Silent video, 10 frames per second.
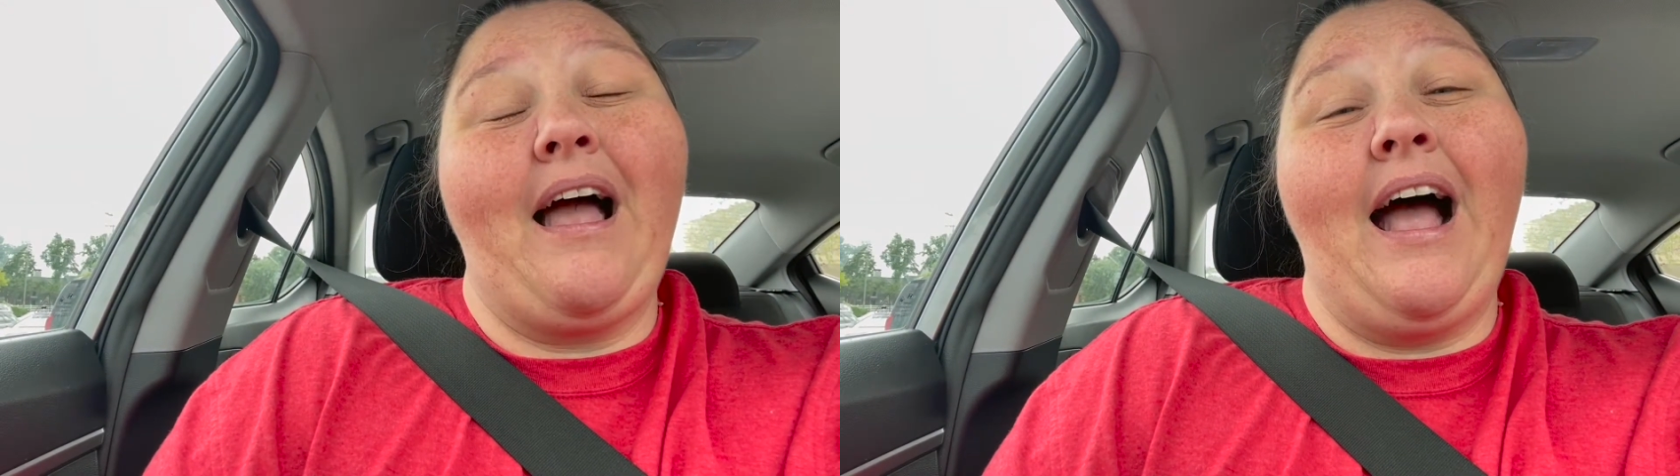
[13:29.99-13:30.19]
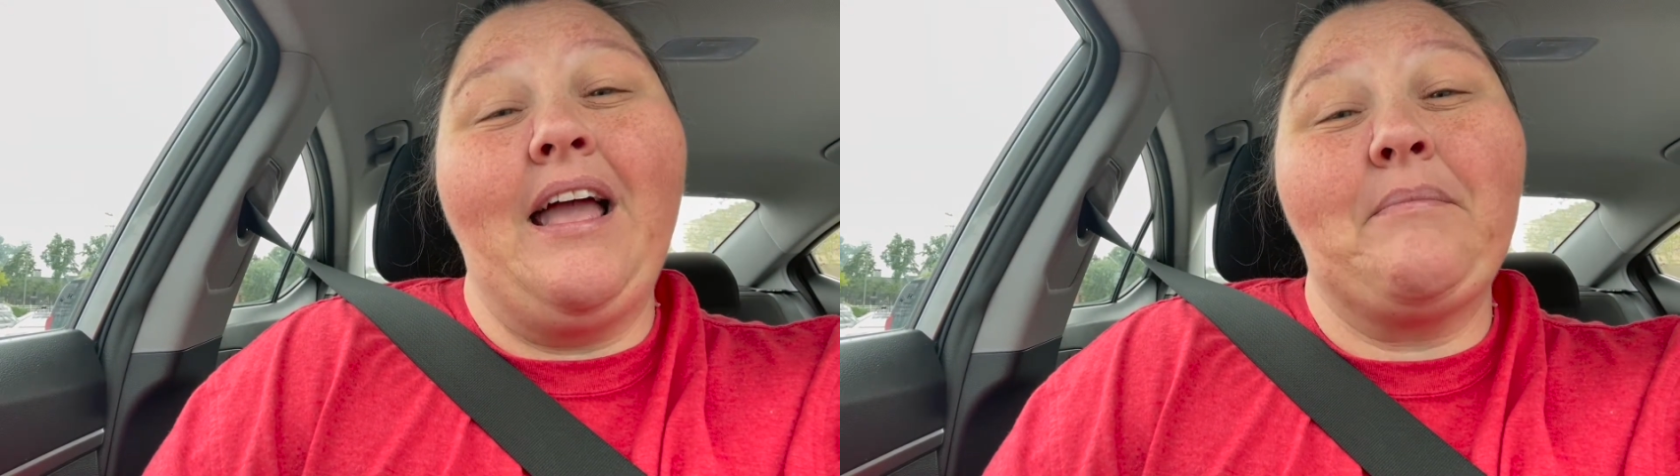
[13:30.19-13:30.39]

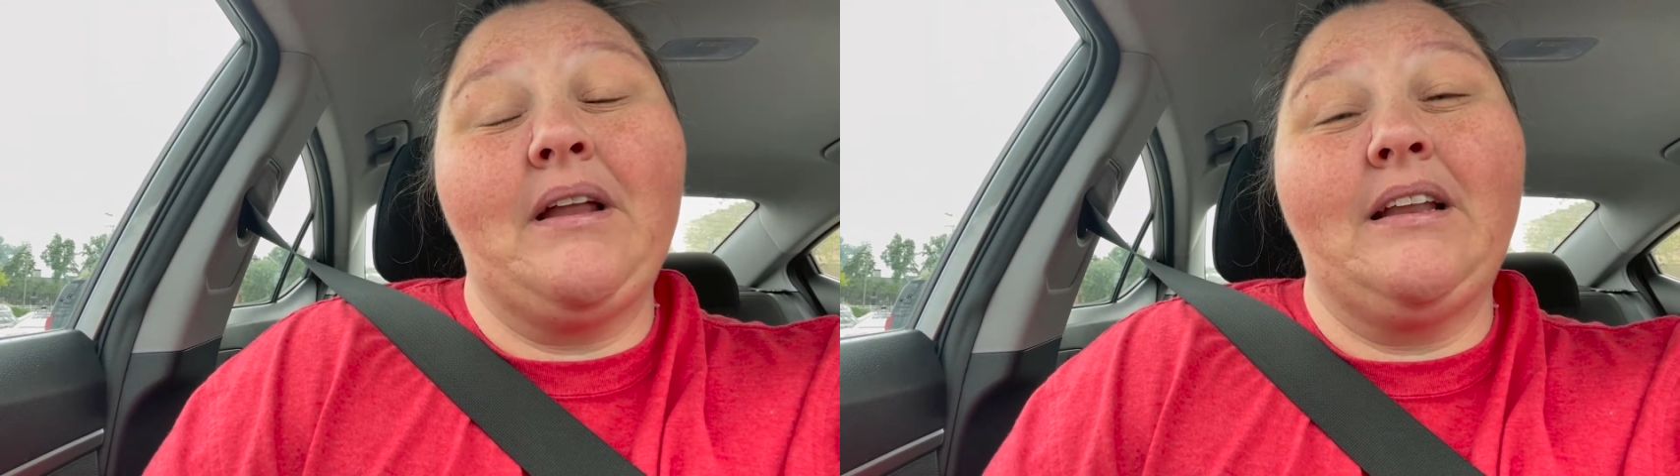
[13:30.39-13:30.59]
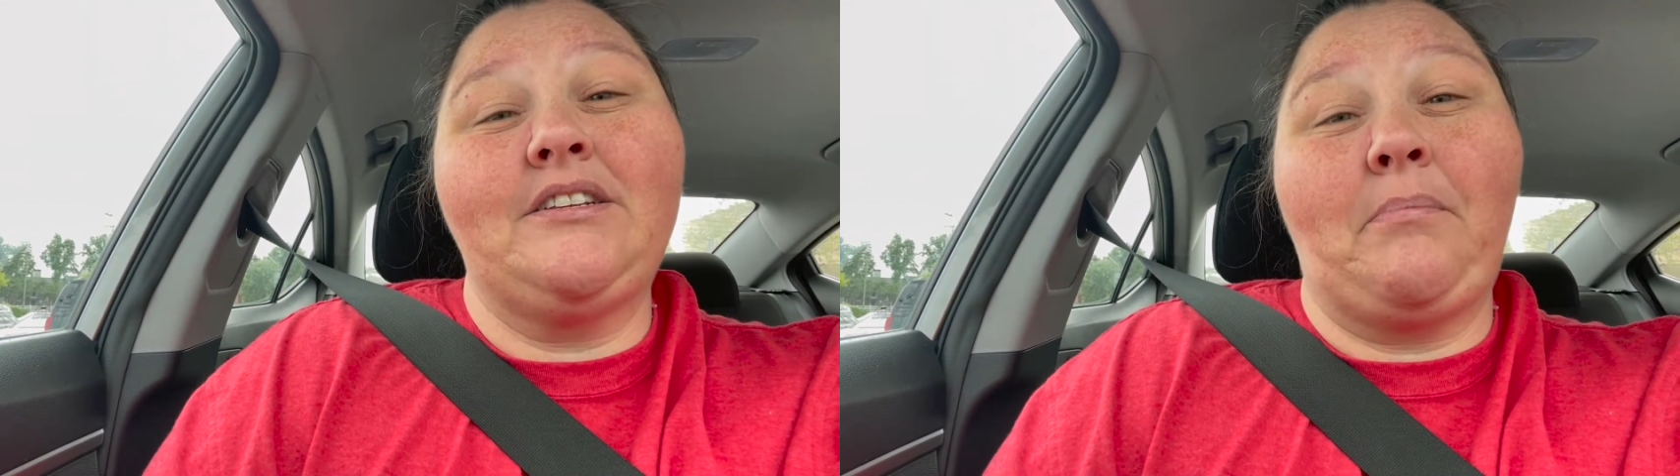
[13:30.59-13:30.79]
I'm
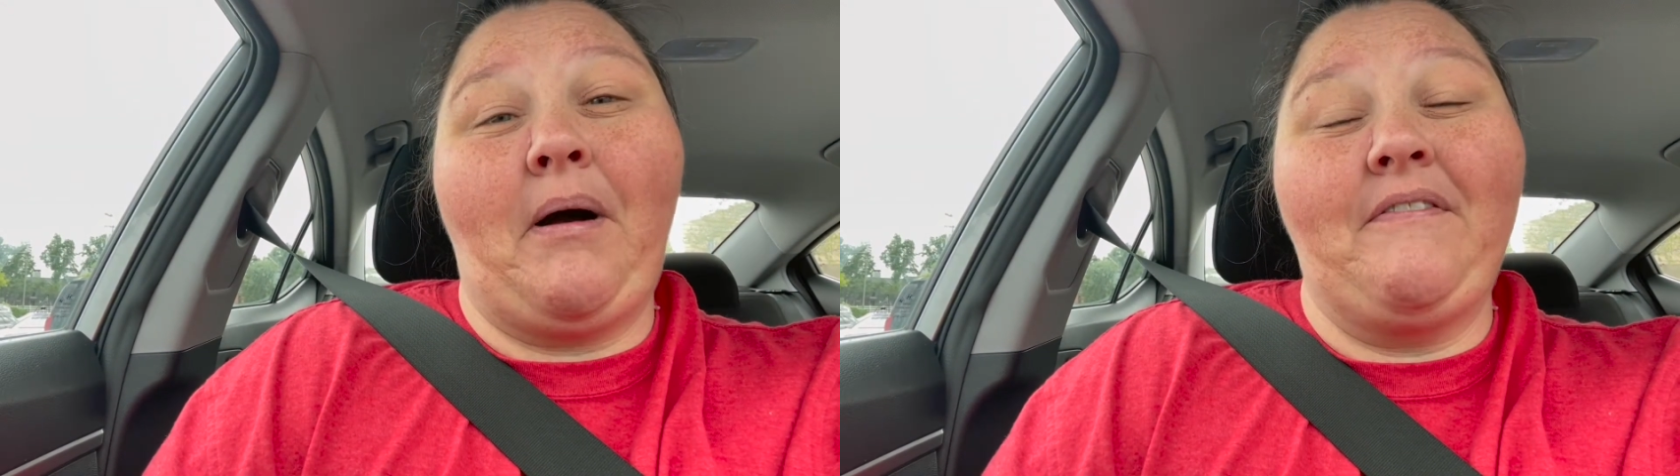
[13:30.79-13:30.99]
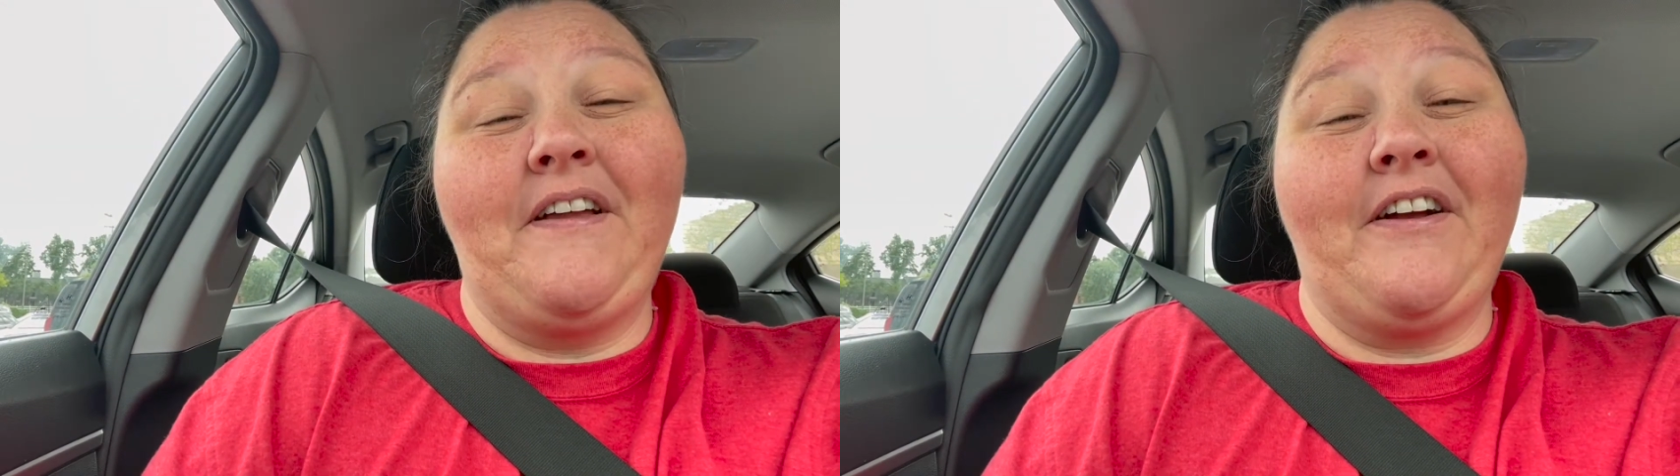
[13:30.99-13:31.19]
going to jump
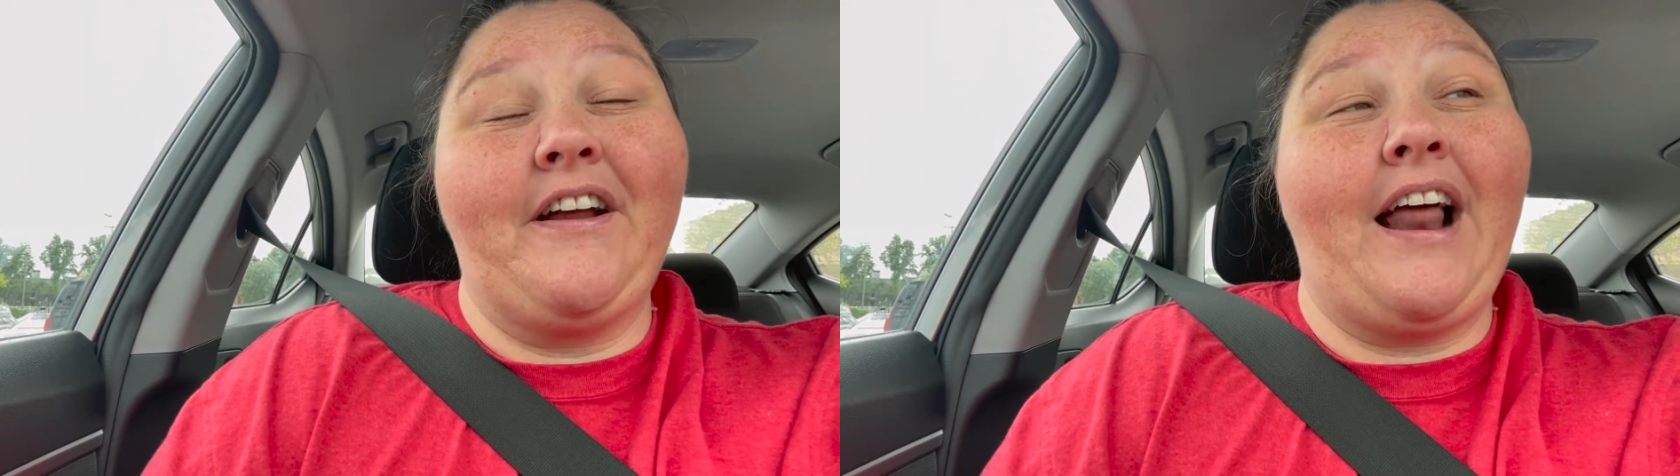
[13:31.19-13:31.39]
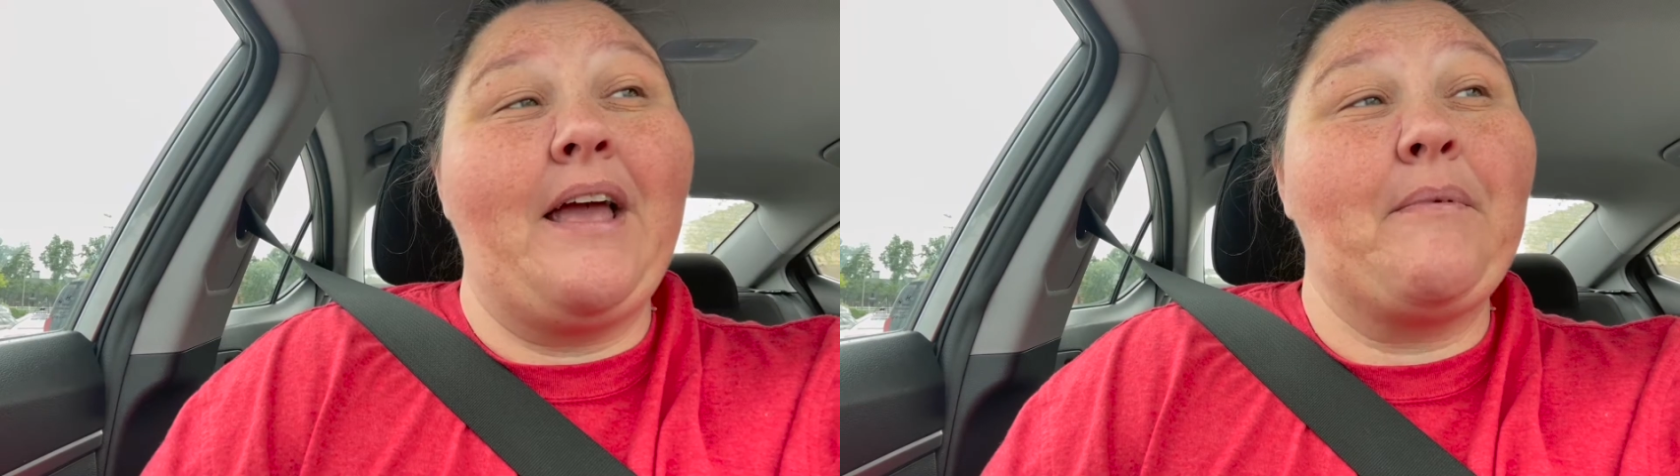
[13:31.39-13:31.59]
off here
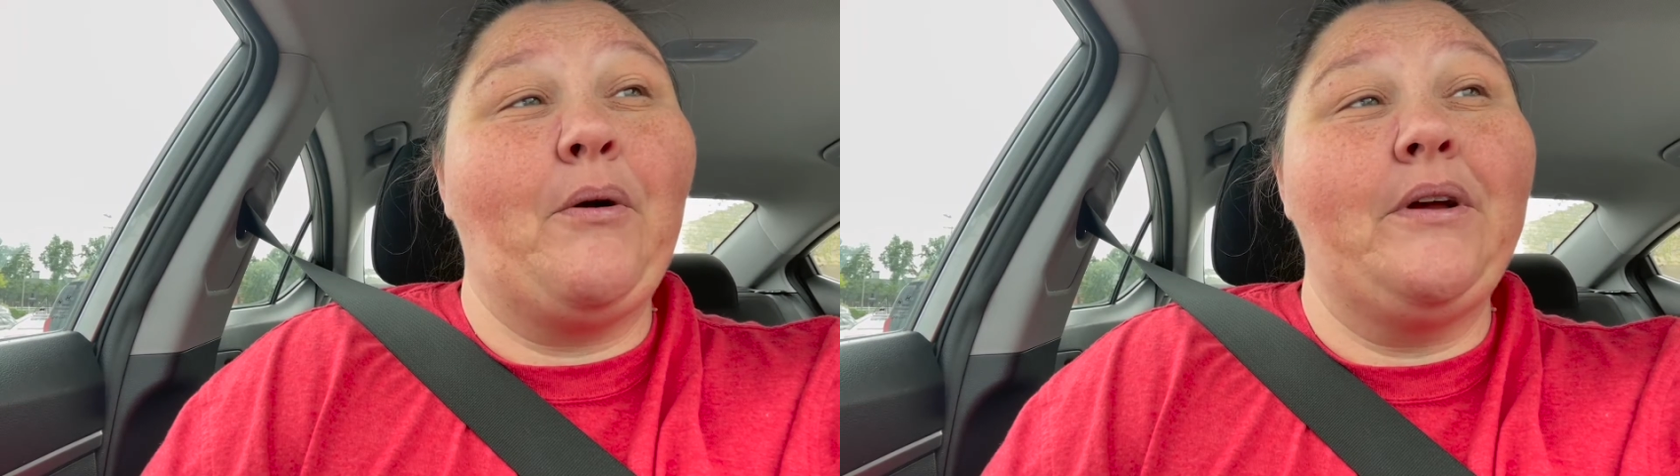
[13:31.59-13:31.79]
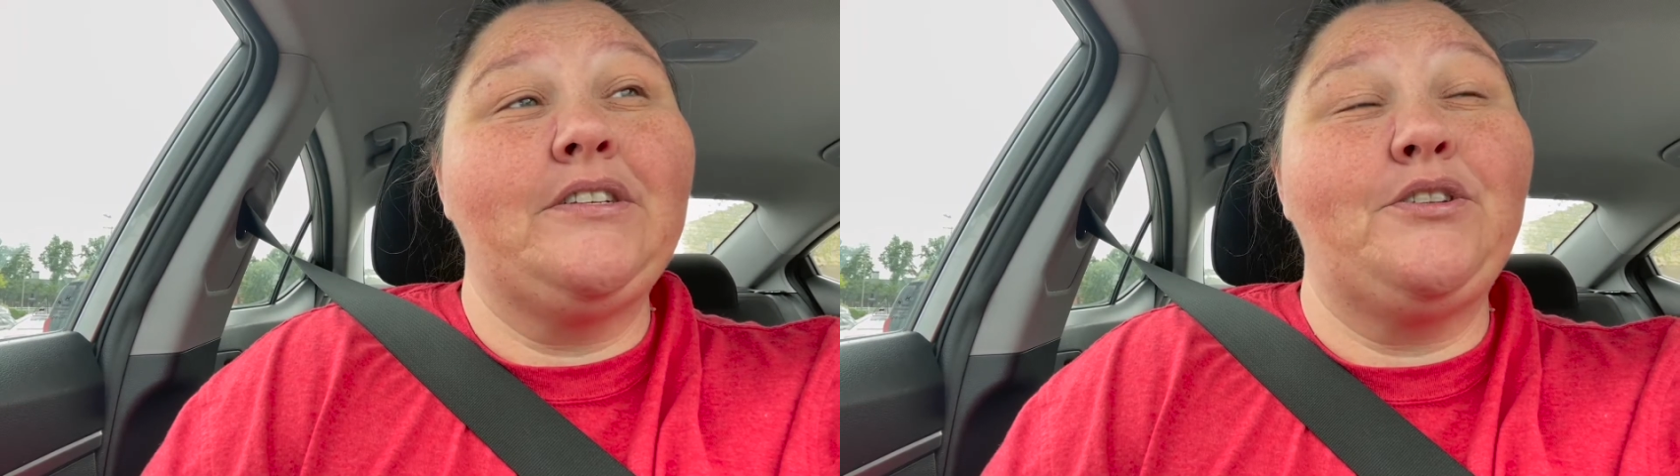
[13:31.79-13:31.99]
and I am
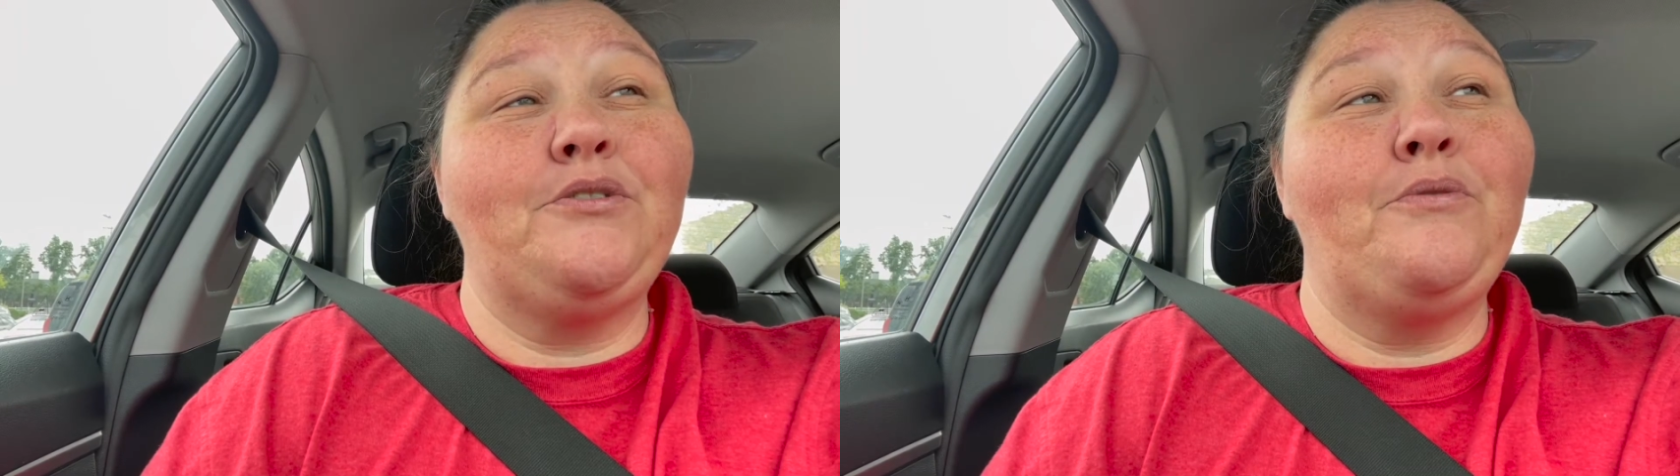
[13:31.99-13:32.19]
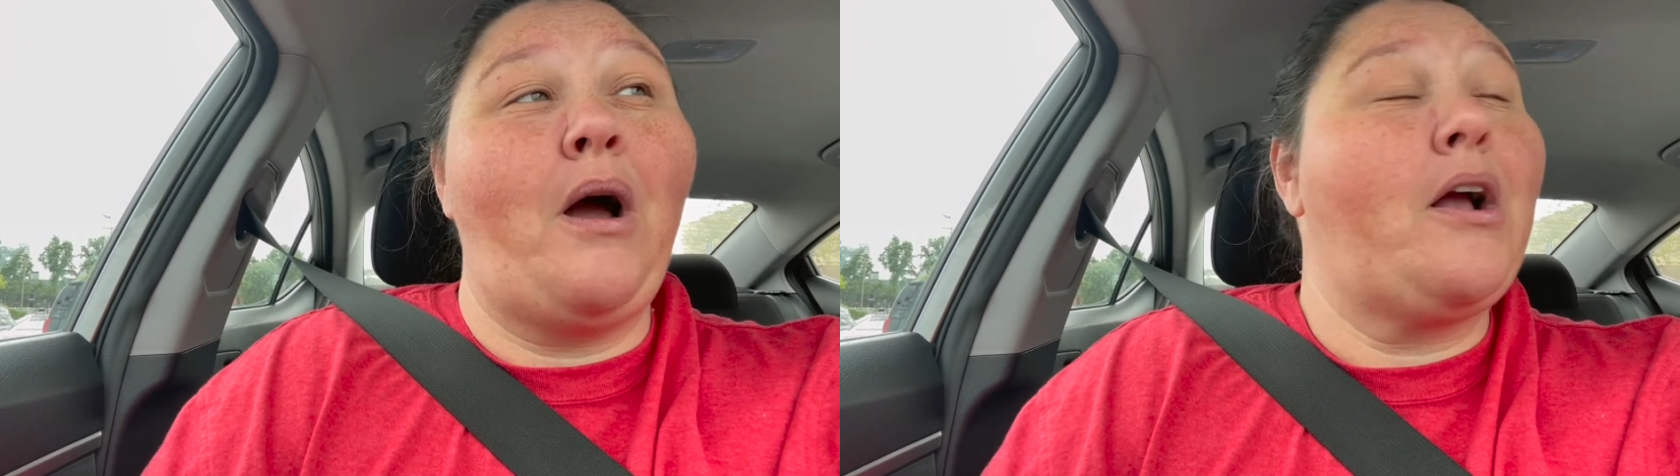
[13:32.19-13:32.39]
going to